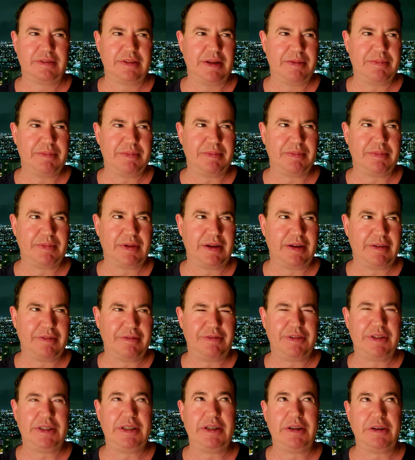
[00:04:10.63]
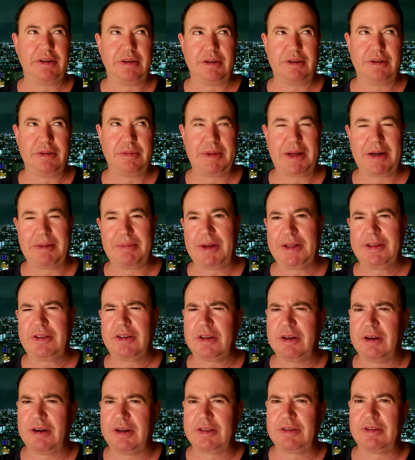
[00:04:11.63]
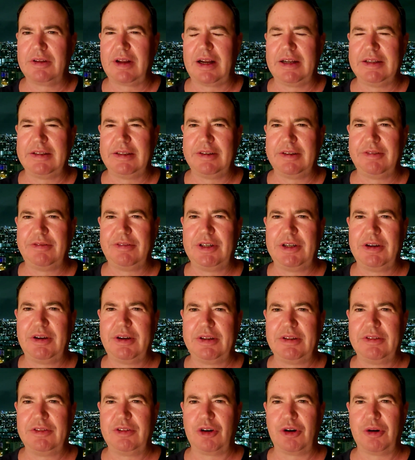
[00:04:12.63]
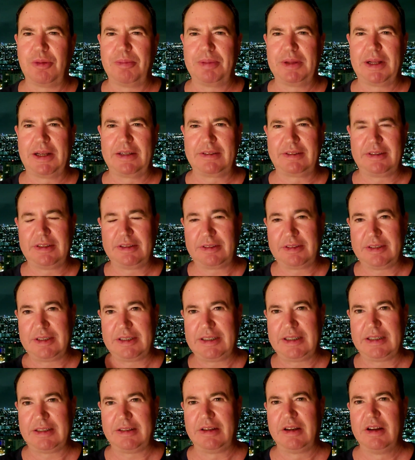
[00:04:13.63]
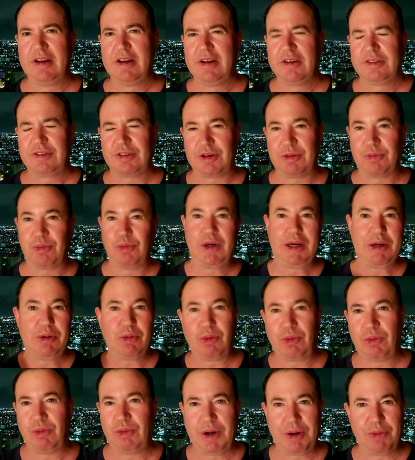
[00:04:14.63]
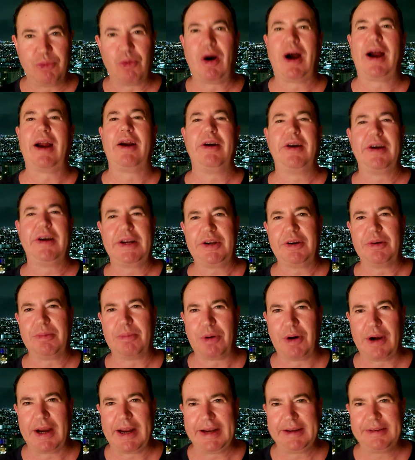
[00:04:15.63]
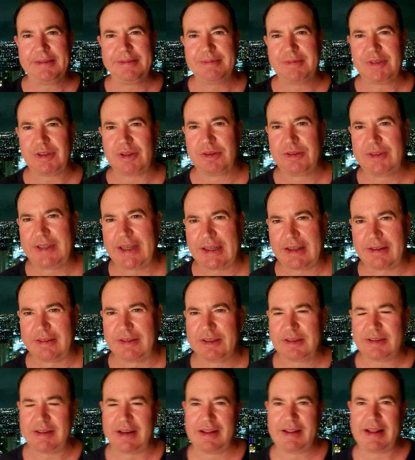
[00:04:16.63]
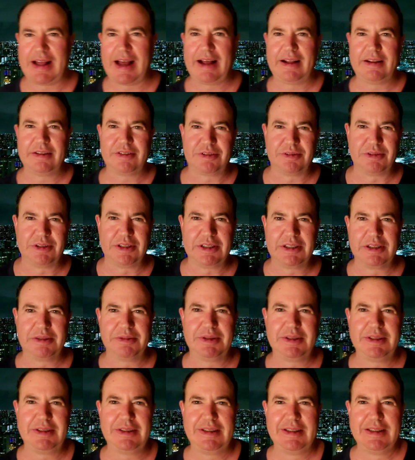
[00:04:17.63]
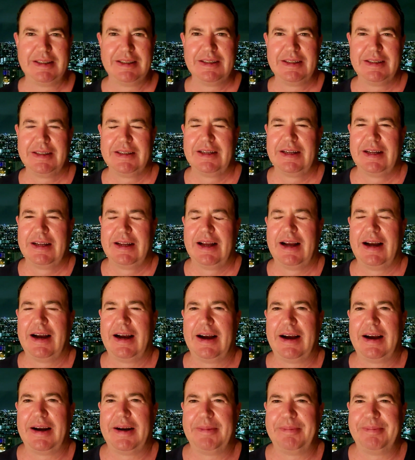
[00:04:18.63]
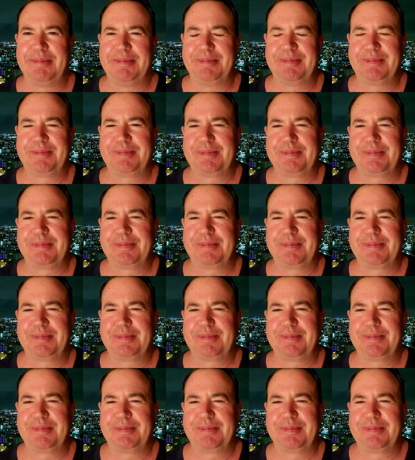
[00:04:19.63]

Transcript: in a video about a month ago. I, I, did a video on neuroplasticity and sort of re- rewiring your brain. So take a listen to that. It's a really good one. Um,